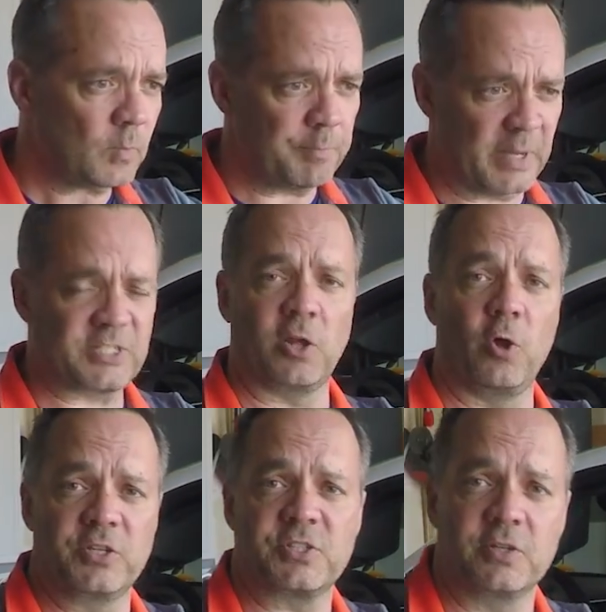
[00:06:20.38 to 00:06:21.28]
basically
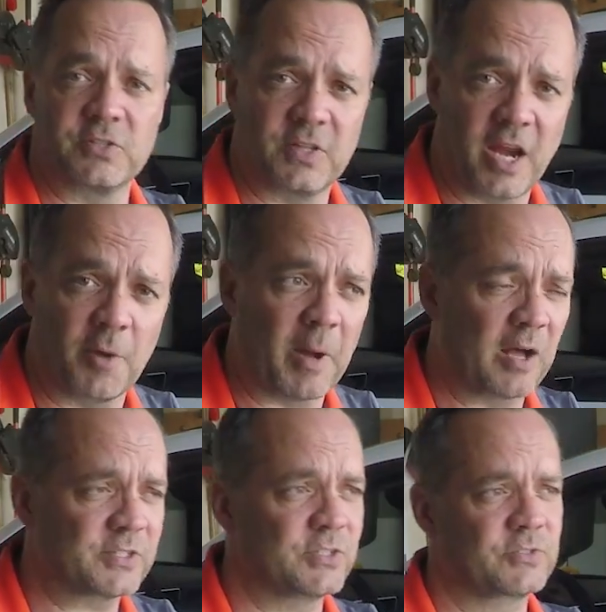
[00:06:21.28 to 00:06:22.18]
all you see is the air
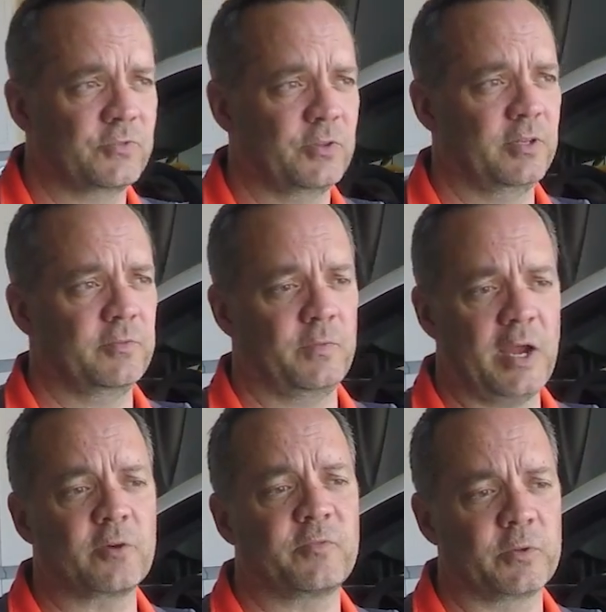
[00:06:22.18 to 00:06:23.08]
boxes for the
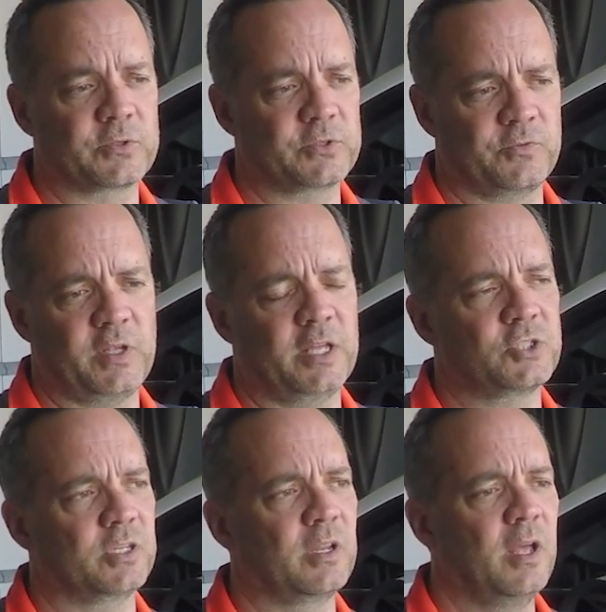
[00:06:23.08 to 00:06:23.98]
air filters for the
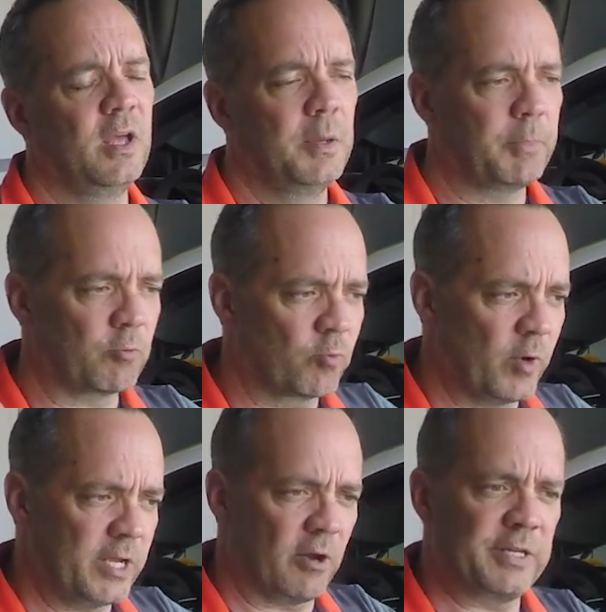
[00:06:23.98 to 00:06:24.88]
engine, but
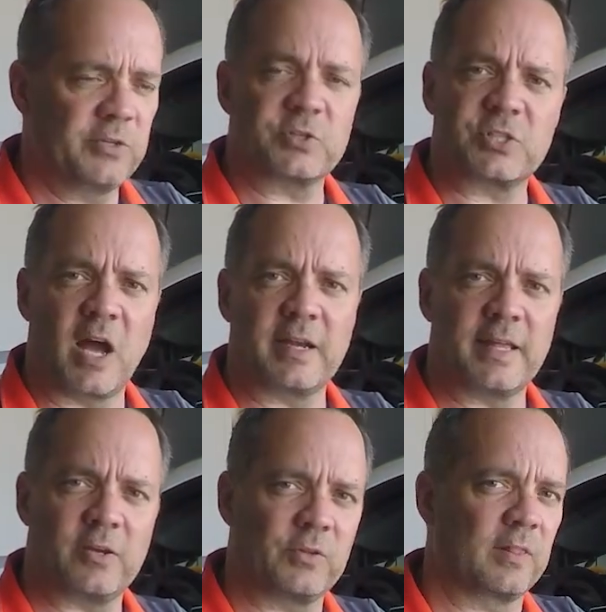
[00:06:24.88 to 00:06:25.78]
right on either side of
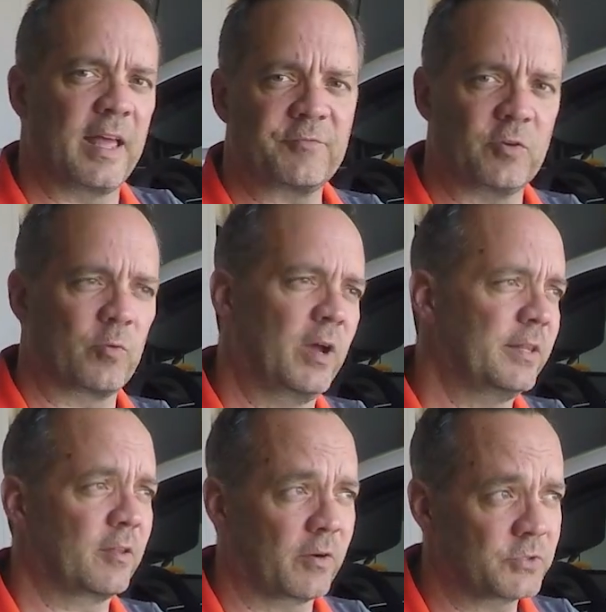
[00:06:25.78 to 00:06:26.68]
that, on the left and
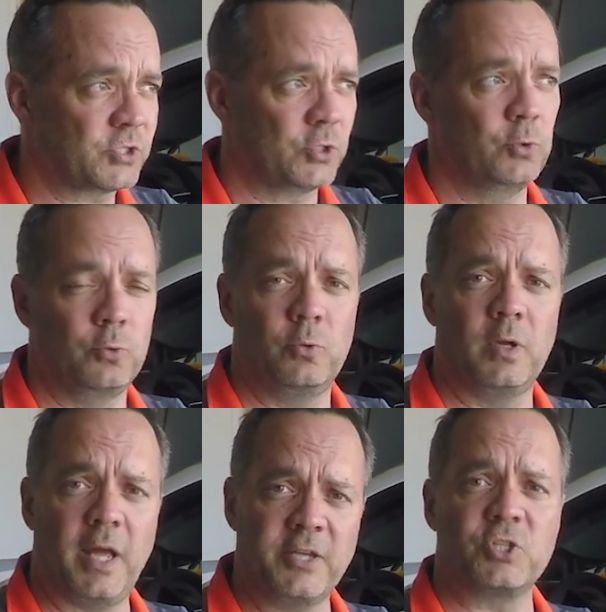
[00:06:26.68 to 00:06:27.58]
right, there are two
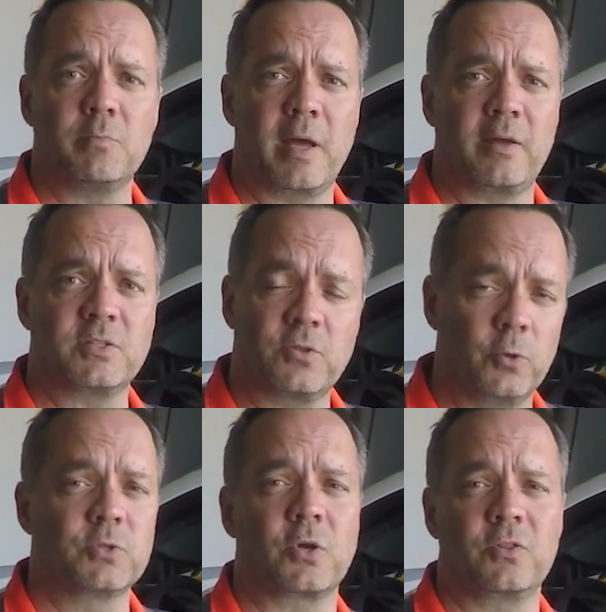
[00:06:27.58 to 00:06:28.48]
engine mounts.
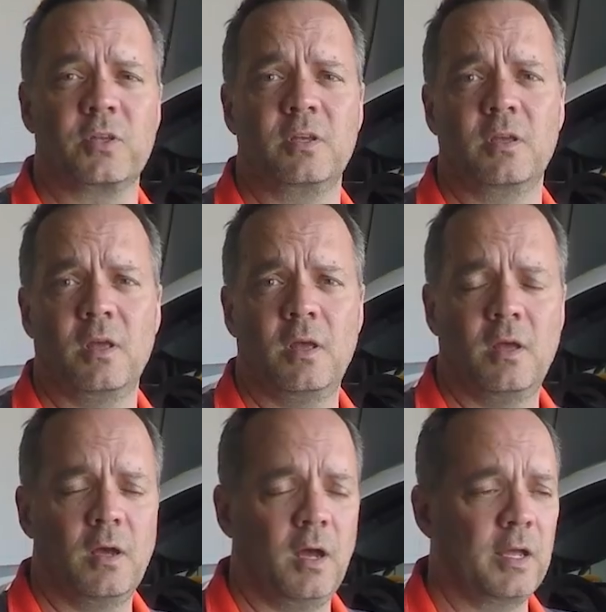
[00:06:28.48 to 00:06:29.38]
Those are
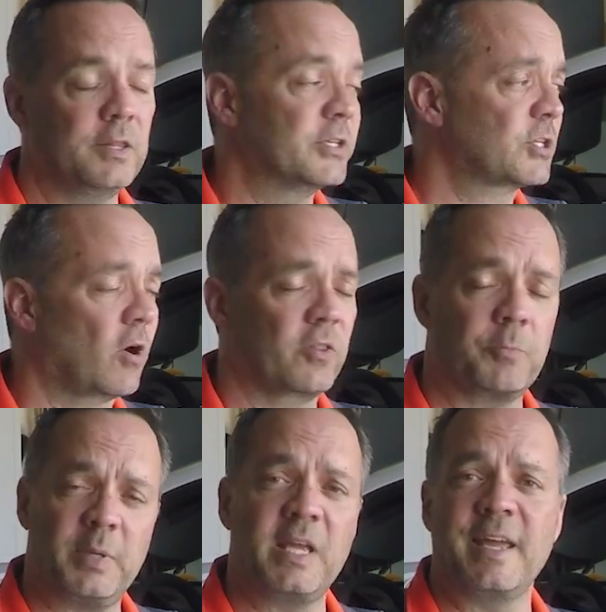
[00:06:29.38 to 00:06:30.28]
in this car,
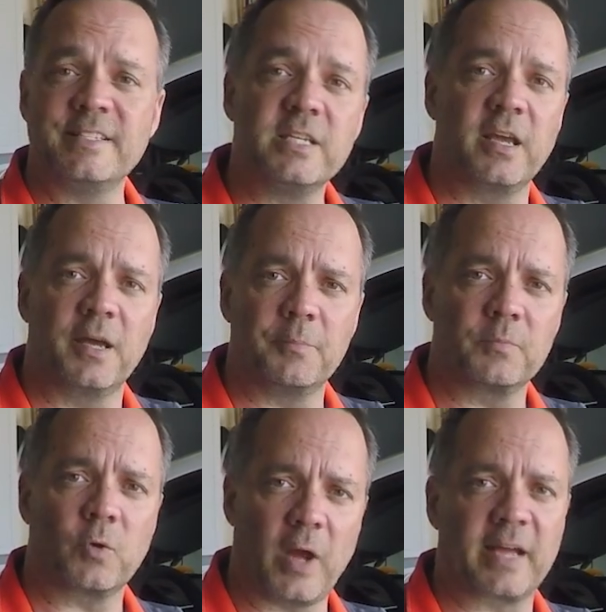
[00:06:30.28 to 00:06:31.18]
the PADM,
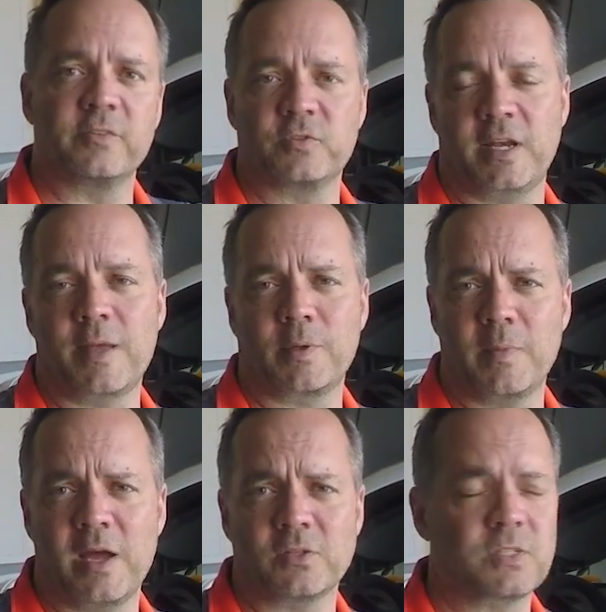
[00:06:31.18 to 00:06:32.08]
or Active Dynamic
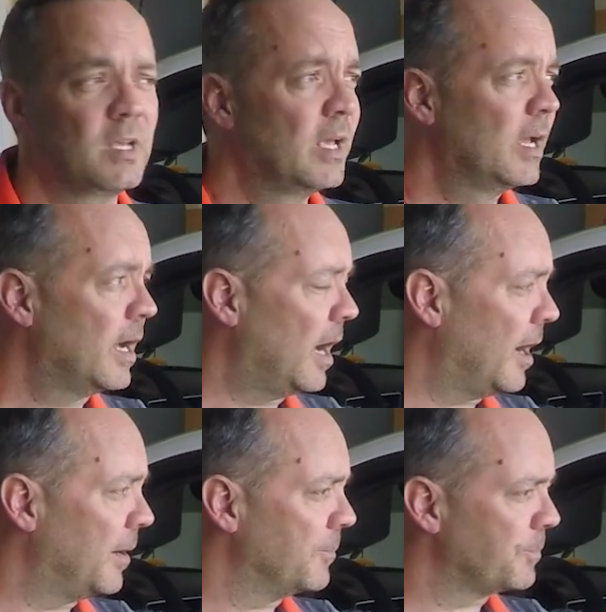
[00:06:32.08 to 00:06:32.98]
Mounts.
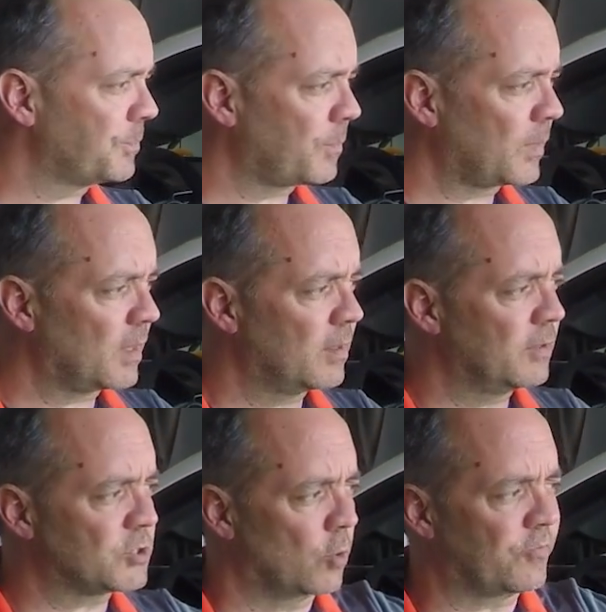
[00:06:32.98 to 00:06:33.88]

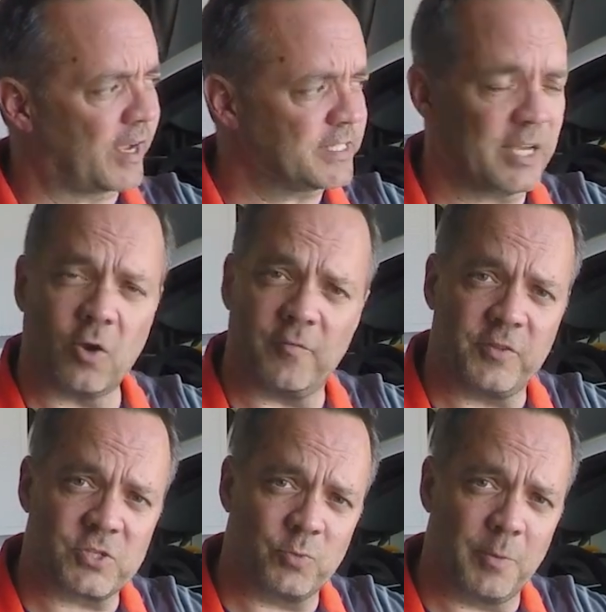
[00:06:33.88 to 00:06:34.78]
So if I take off
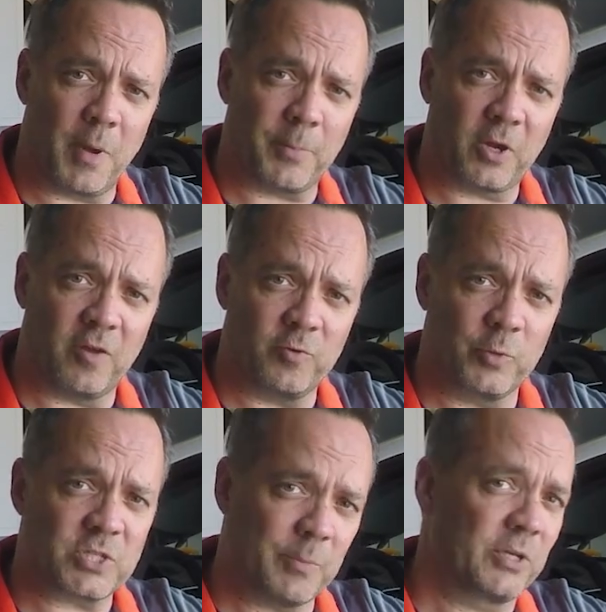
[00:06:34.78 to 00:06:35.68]
this rear bumper cover,
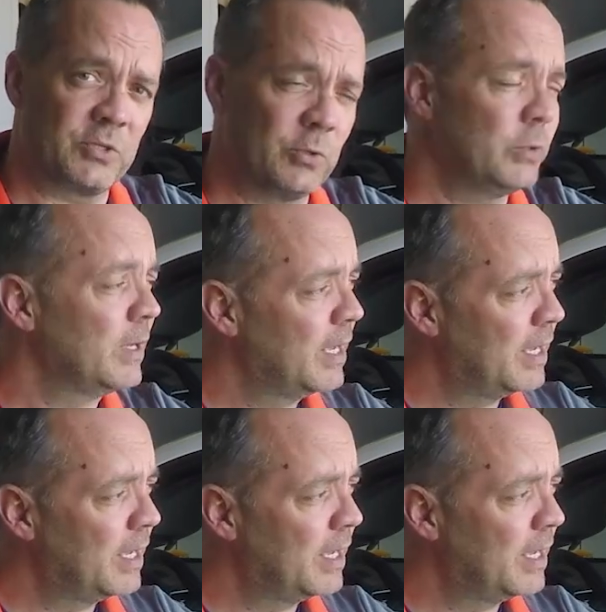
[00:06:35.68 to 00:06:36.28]
which I'm going to do,